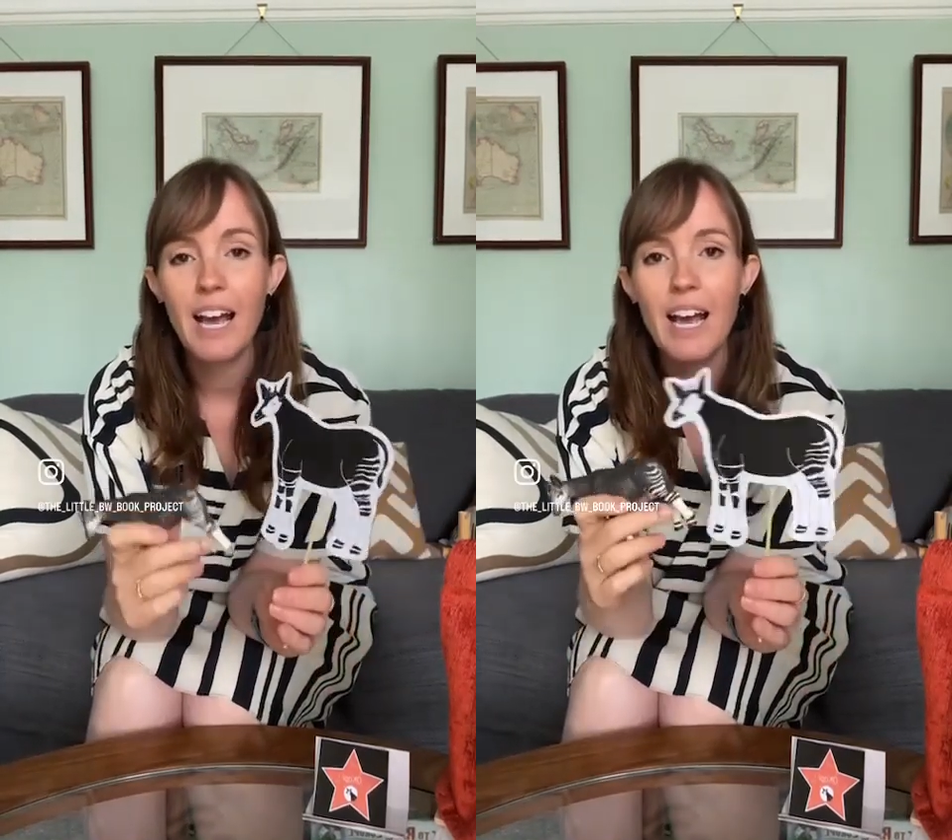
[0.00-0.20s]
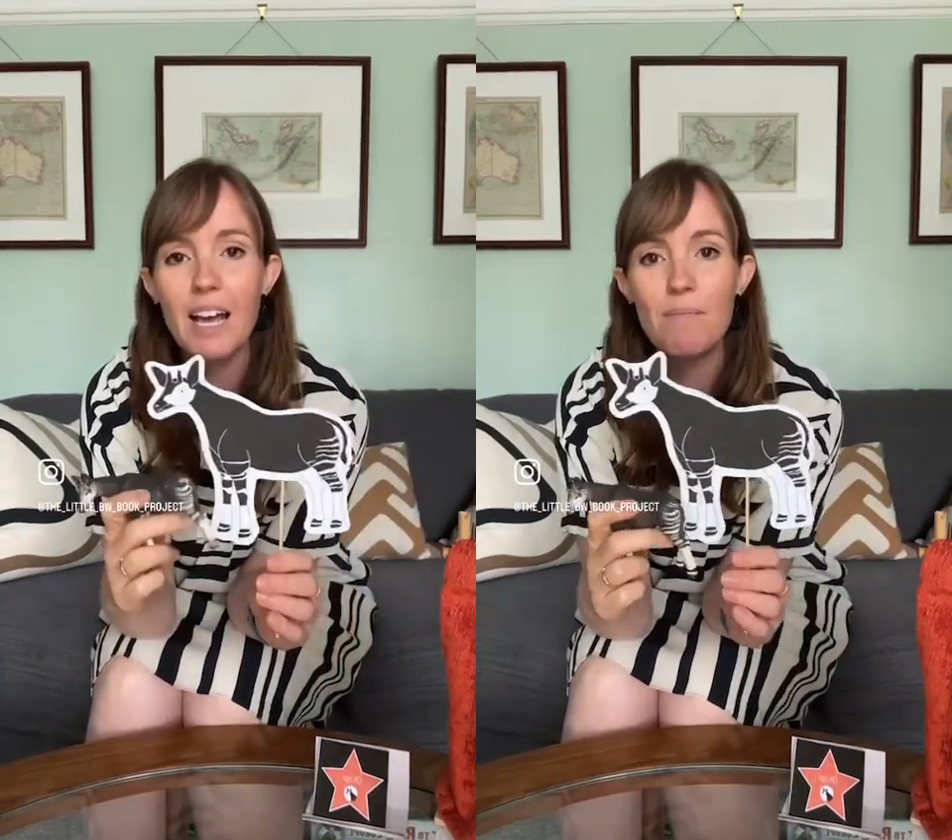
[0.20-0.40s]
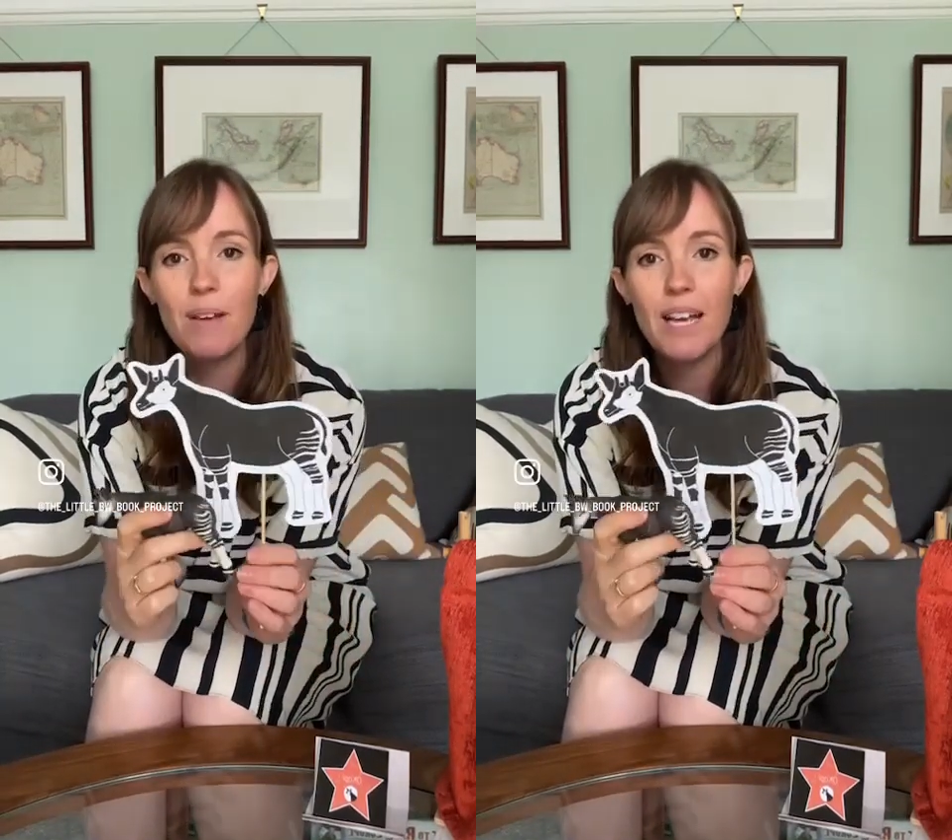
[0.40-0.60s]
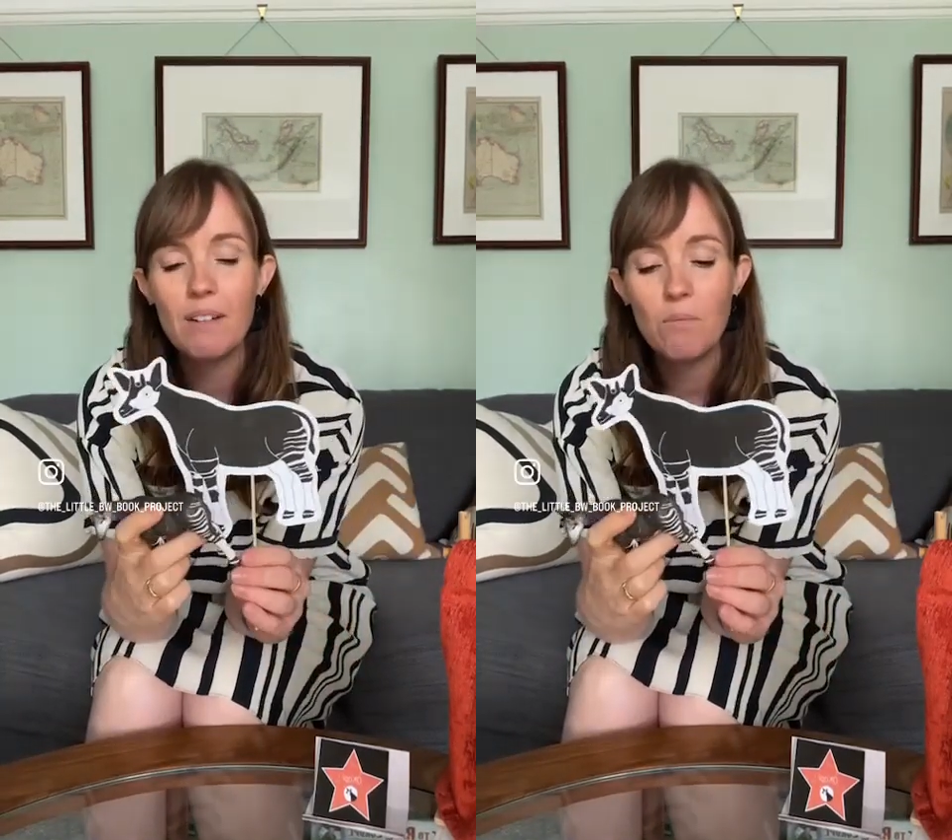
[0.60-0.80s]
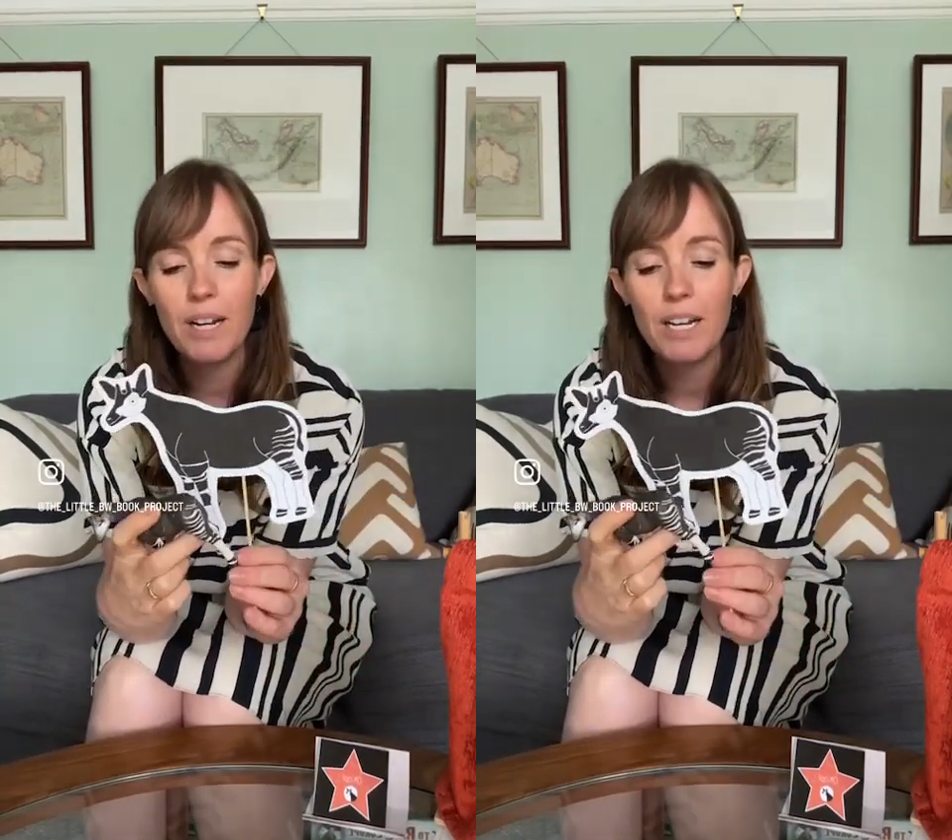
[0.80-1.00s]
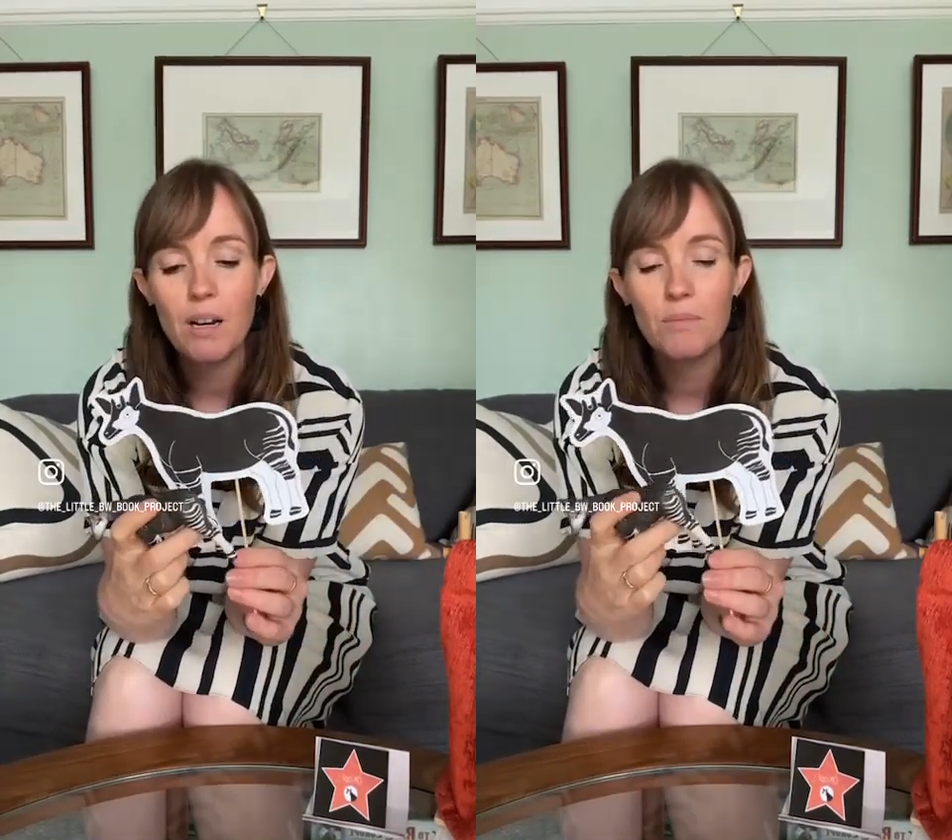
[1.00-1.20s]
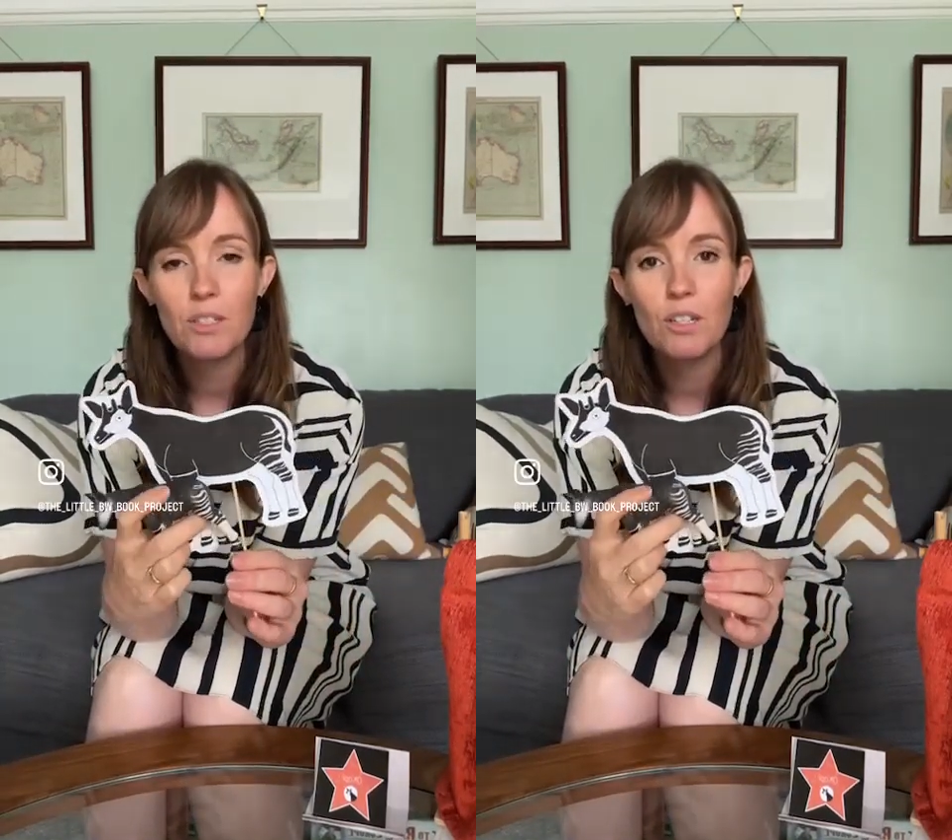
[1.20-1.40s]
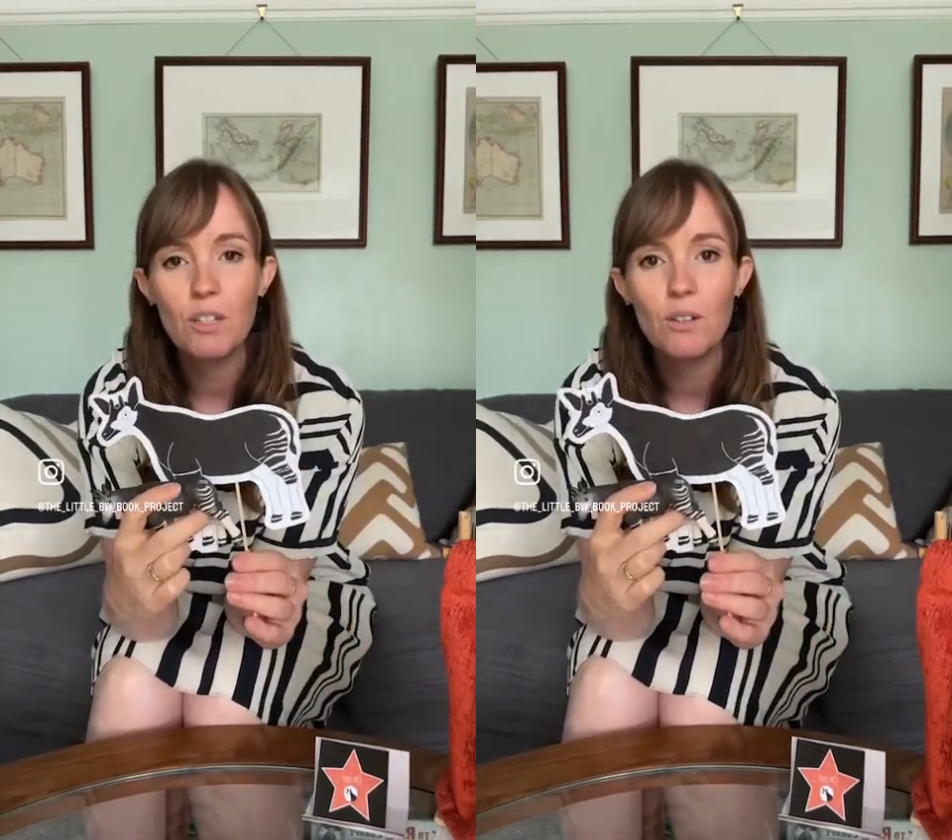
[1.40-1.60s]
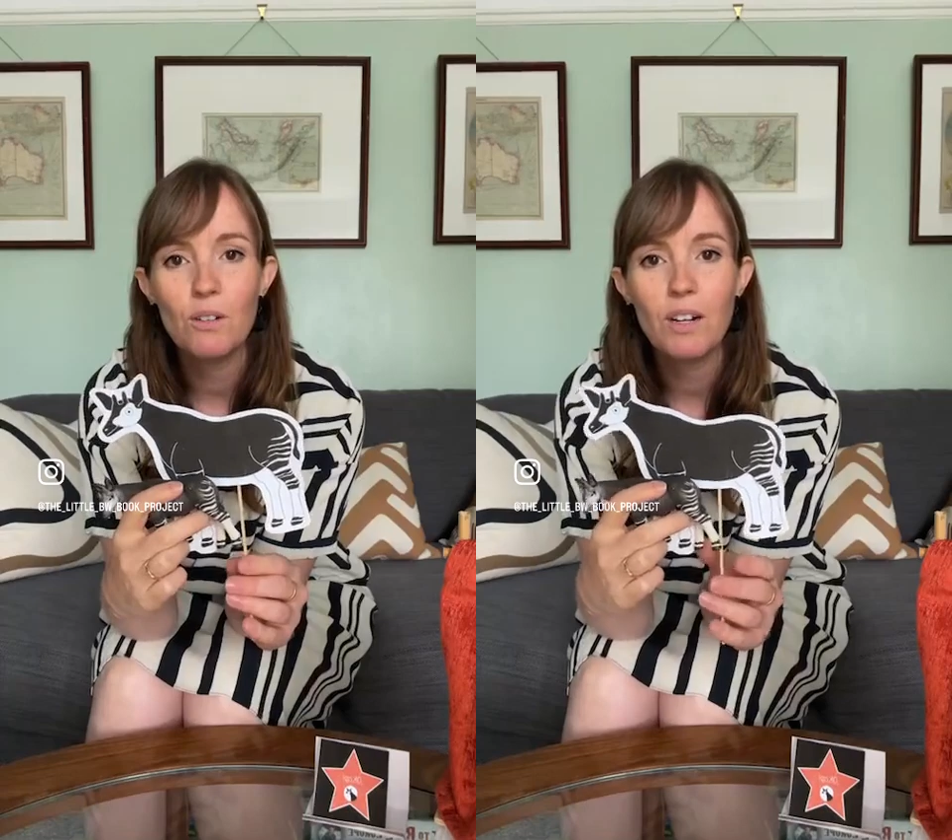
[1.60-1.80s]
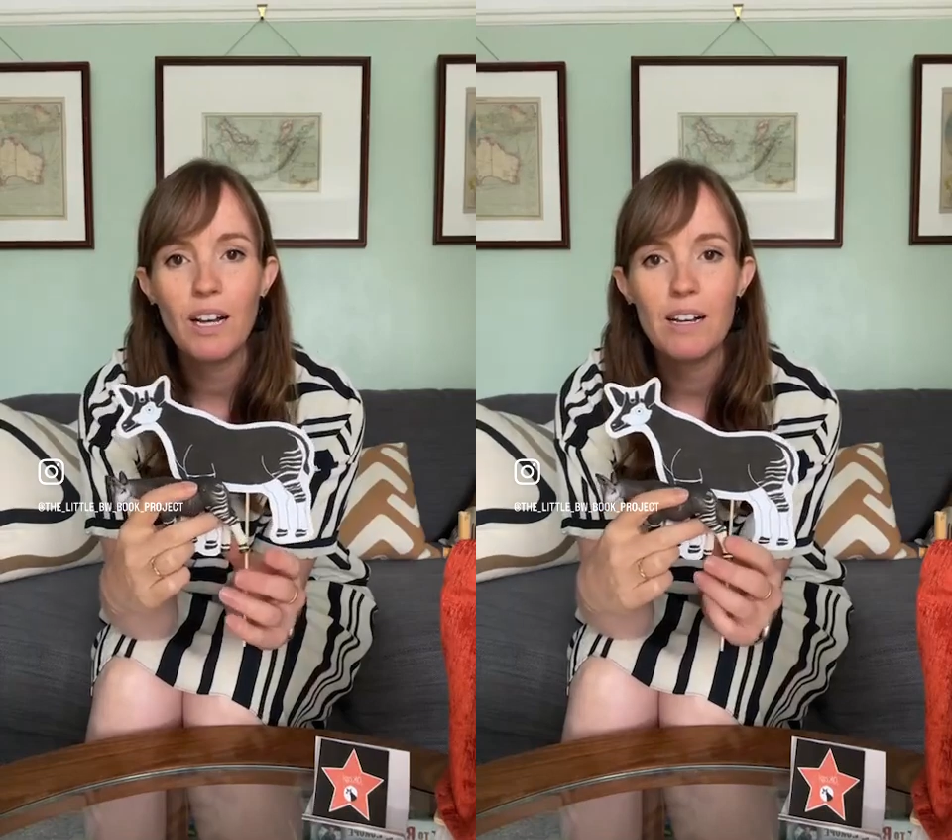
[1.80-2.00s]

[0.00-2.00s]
when it comes to